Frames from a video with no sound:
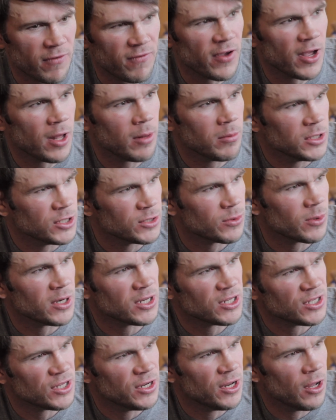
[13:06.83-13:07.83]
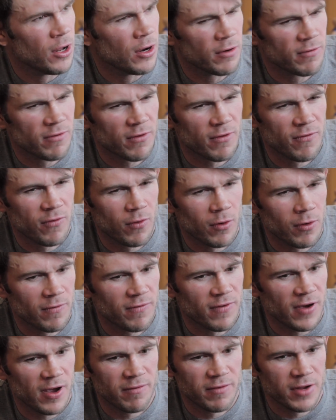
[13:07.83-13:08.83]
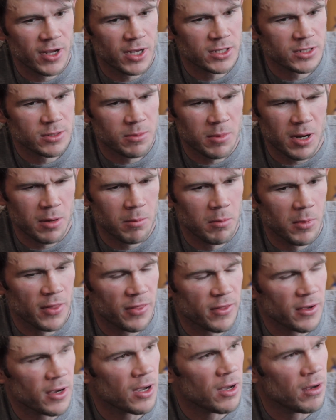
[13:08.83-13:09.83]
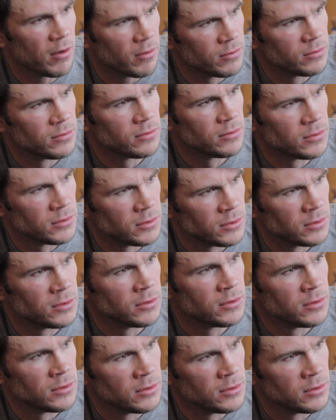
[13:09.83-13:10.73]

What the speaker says: Our families went to Sedona for 4 or 5 days about a month ago. Okay.